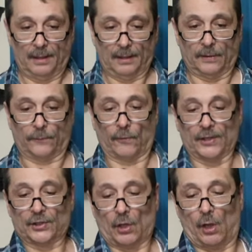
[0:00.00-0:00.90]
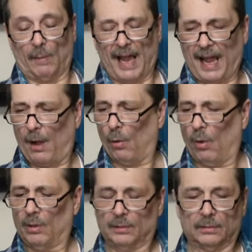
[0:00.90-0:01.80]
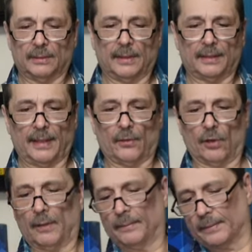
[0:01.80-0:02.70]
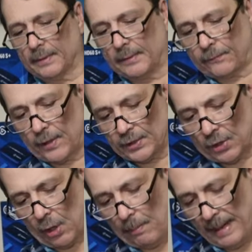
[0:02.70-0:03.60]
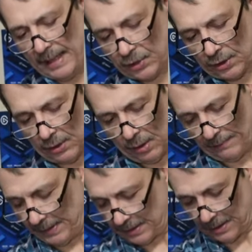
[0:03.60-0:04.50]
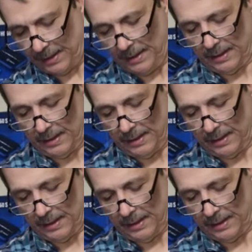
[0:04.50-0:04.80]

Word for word: The front's all, ow, that hurt. The front's all mesh, obviously.